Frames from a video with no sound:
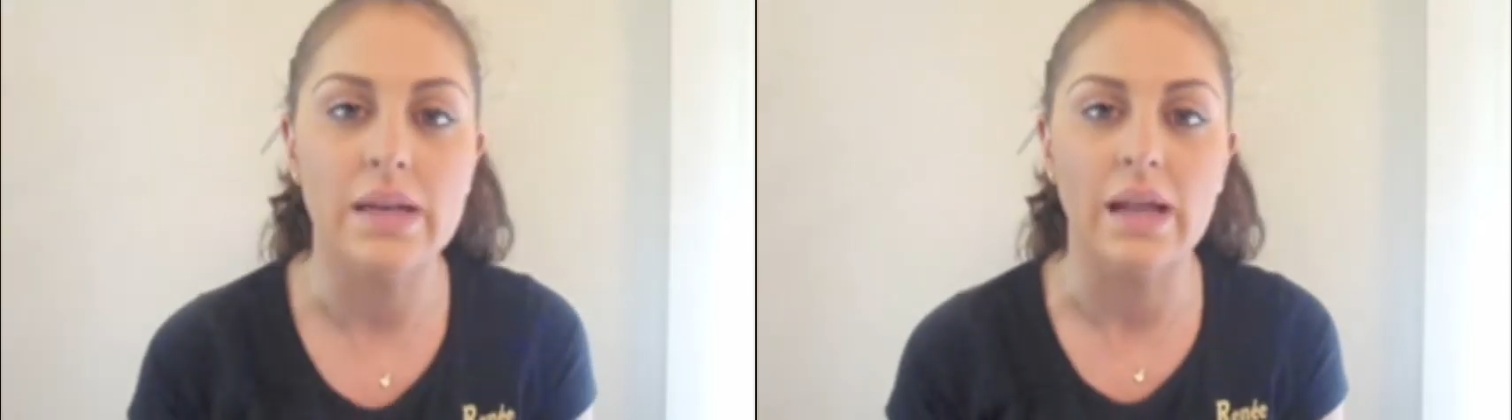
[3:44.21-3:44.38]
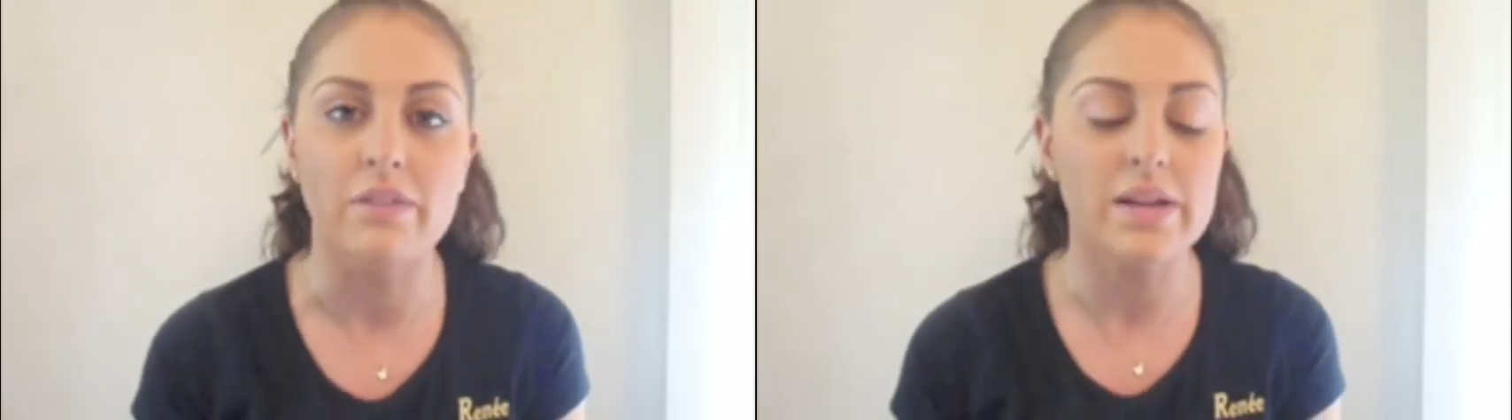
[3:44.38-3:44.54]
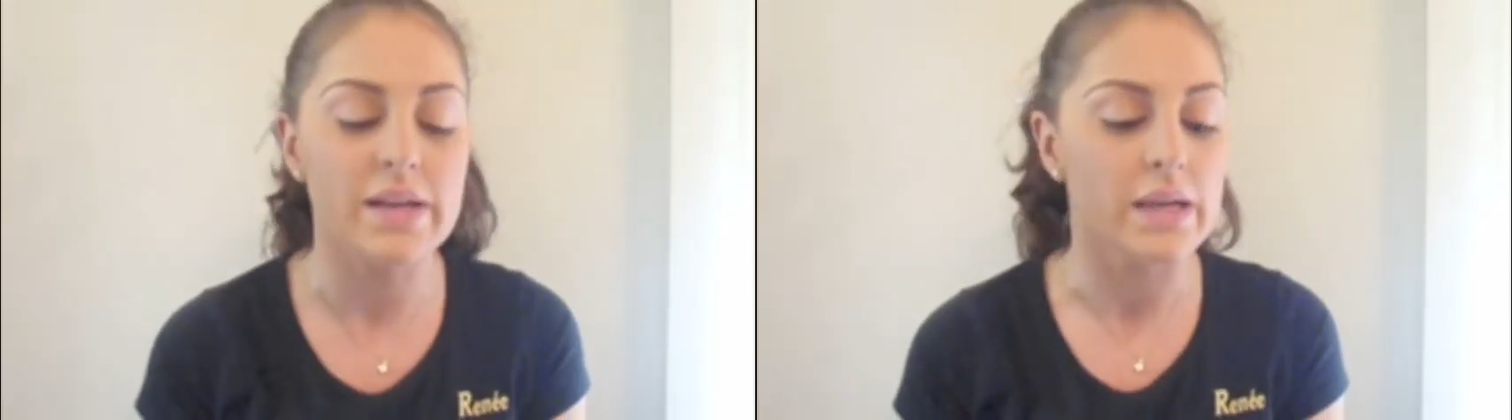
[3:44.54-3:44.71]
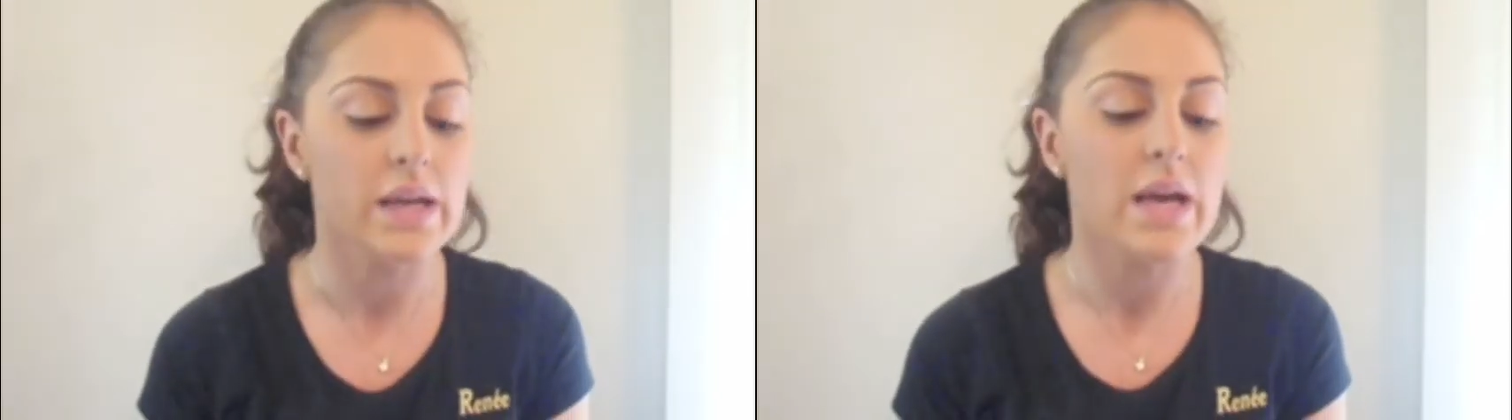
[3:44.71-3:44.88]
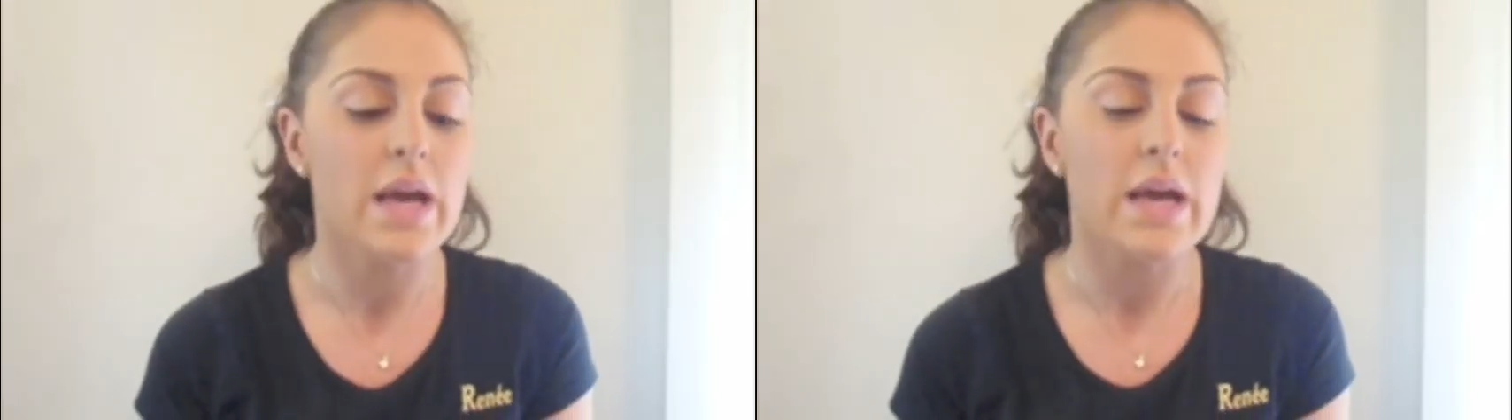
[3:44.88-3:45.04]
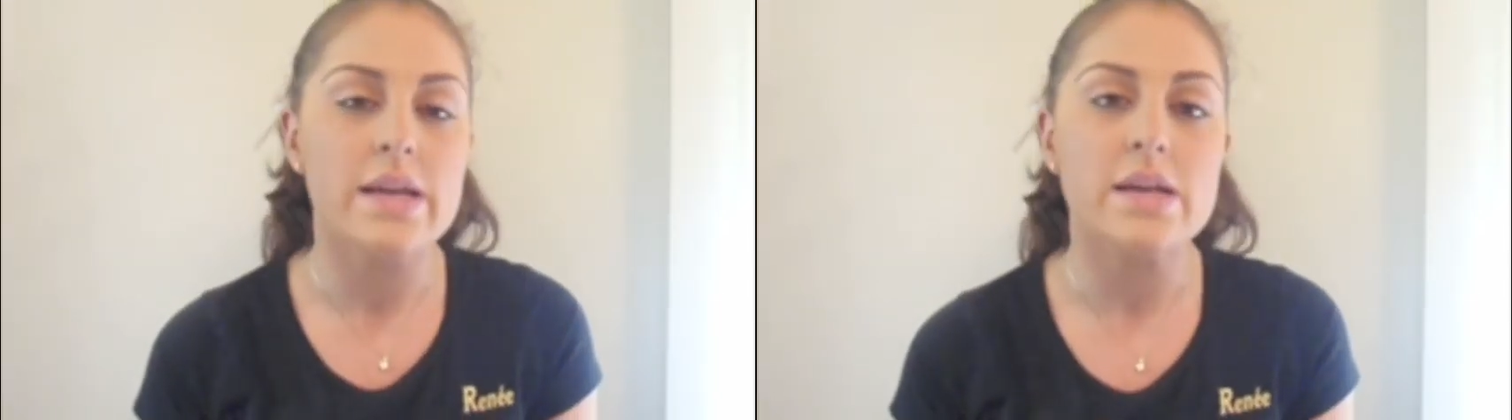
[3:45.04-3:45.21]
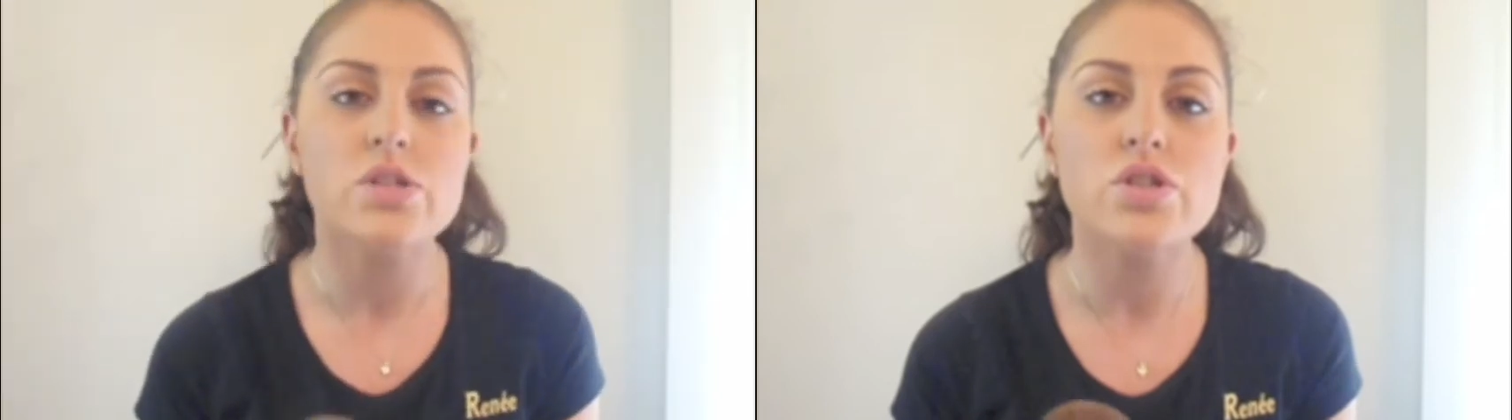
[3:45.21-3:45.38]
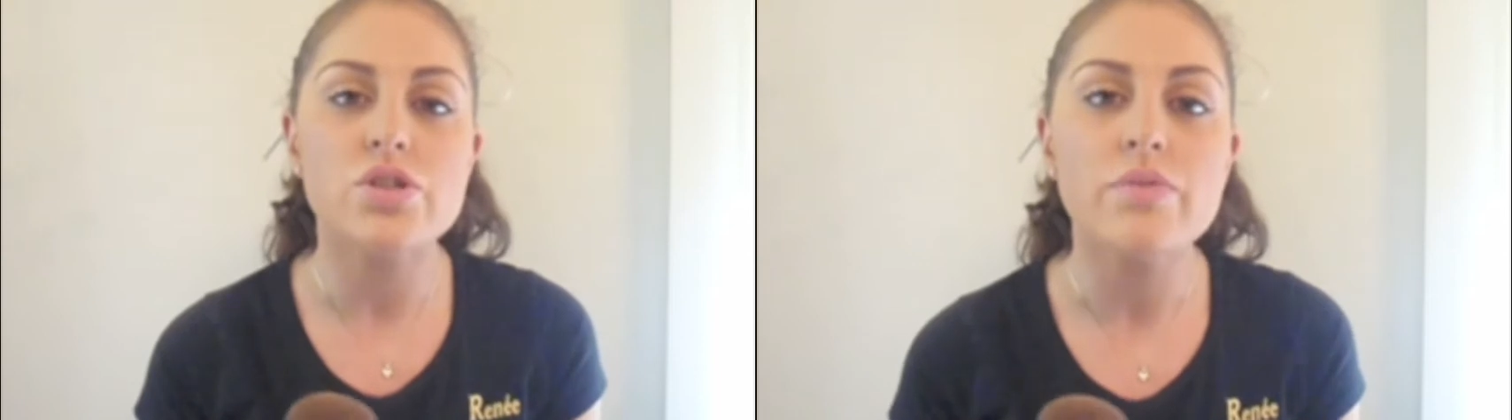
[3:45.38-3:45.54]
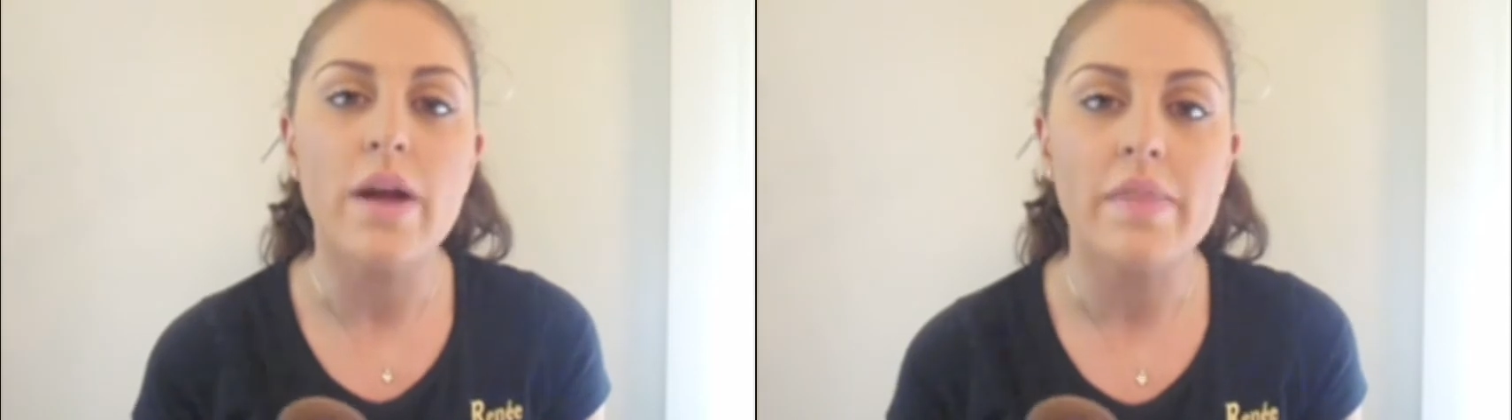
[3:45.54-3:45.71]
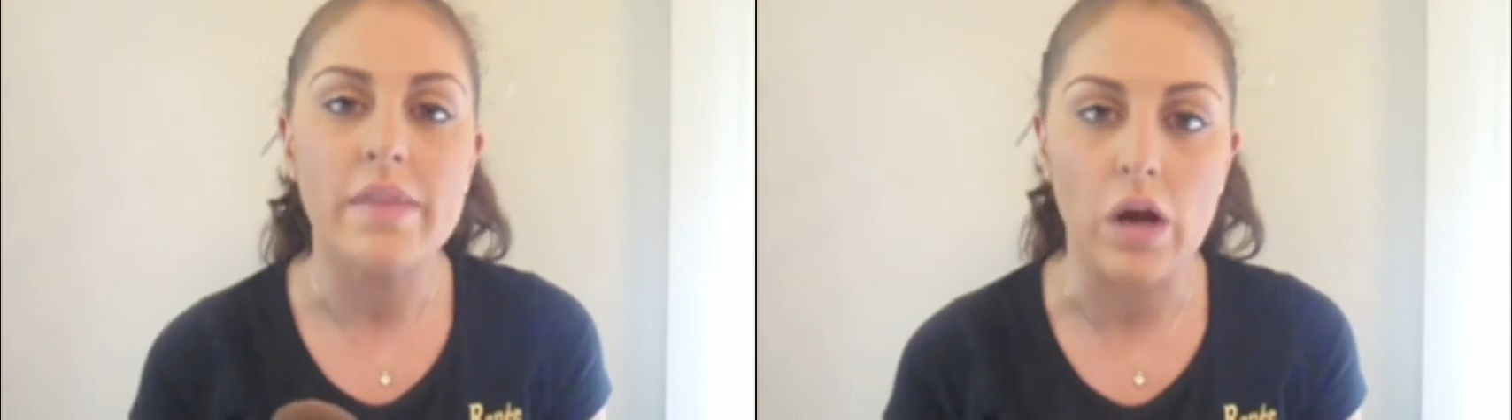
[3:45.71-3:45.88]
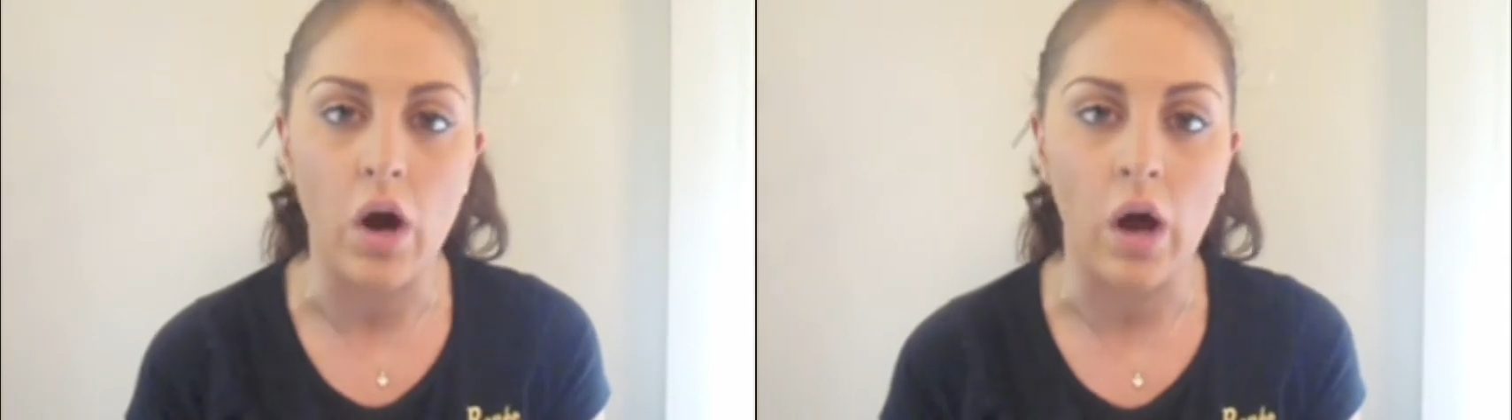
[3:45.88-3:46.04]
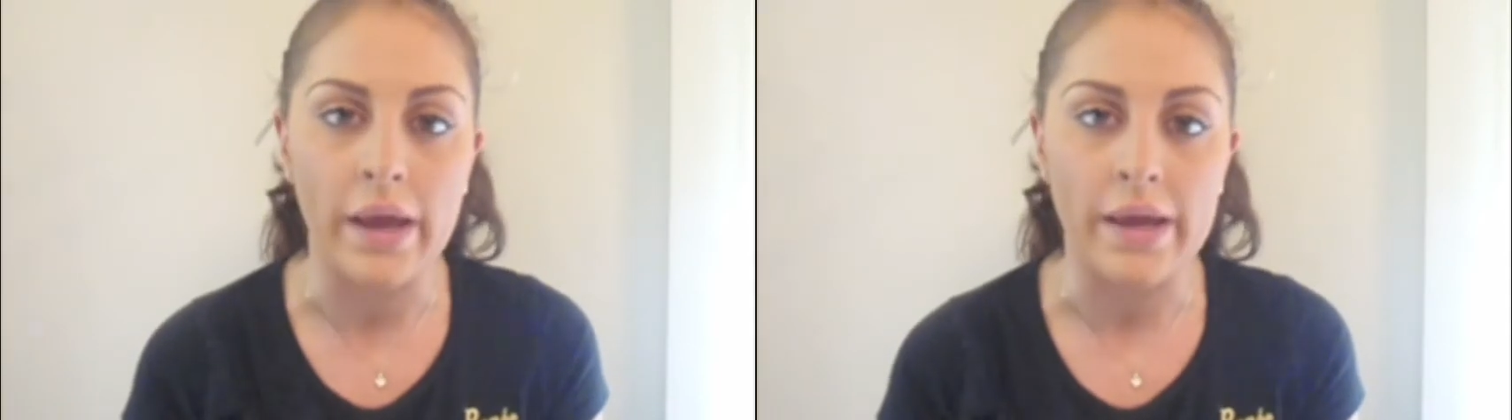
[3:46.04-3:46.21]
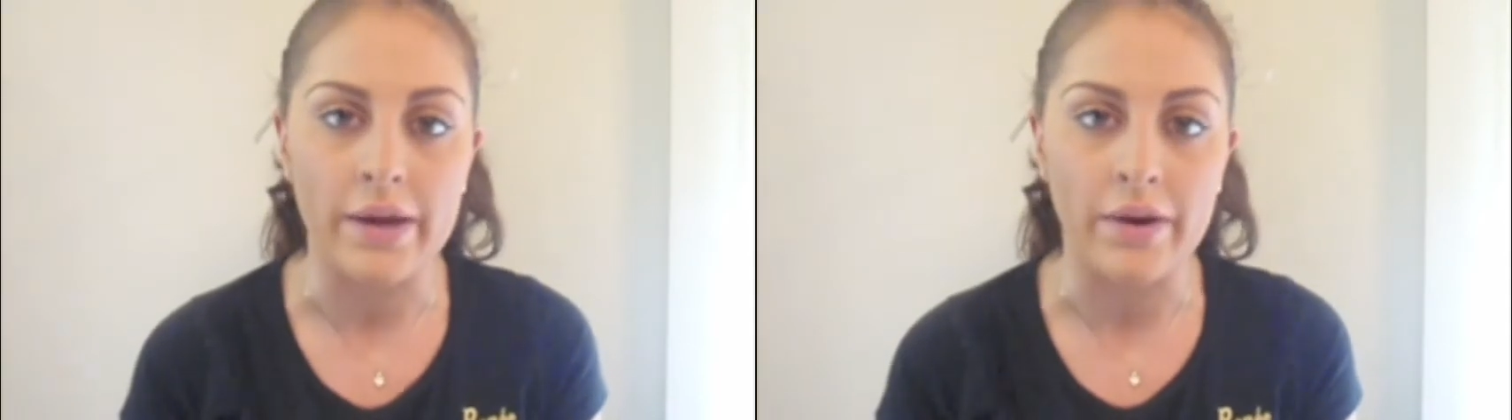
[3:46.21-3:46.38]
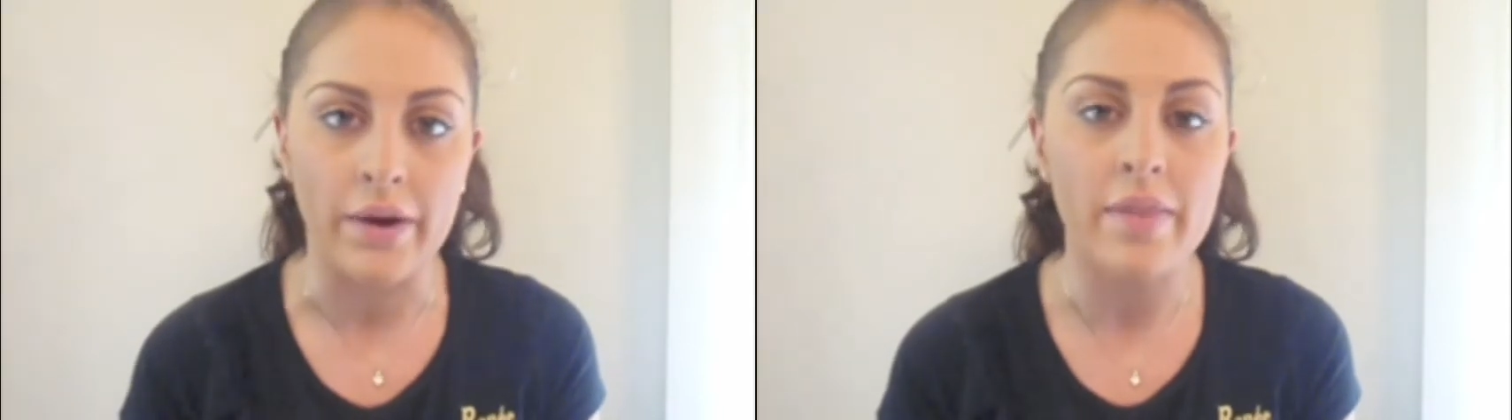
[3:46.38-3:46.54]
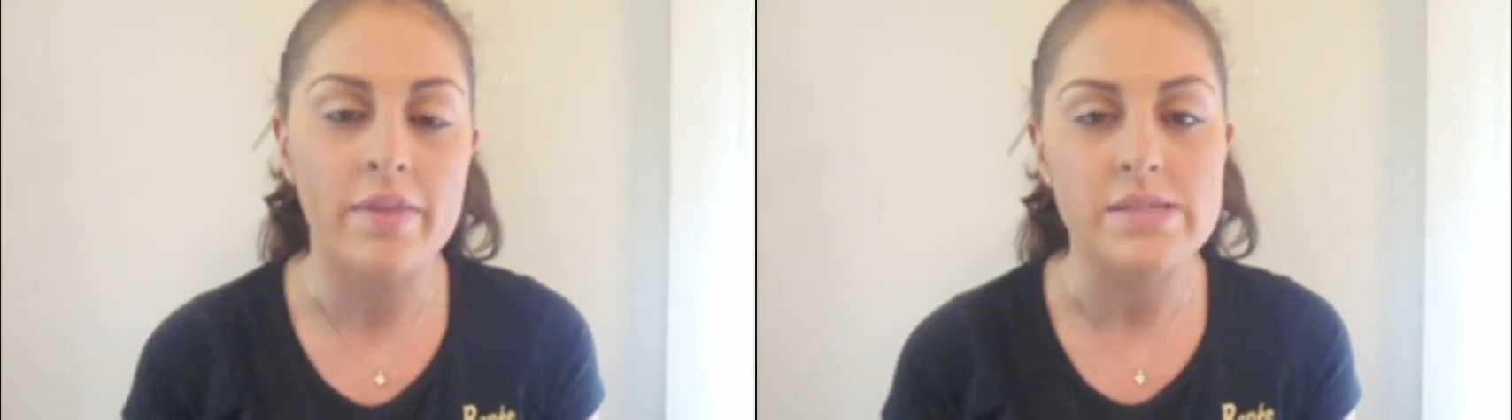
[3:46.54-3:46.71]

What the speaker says: Lovely. Now to do around the eye area,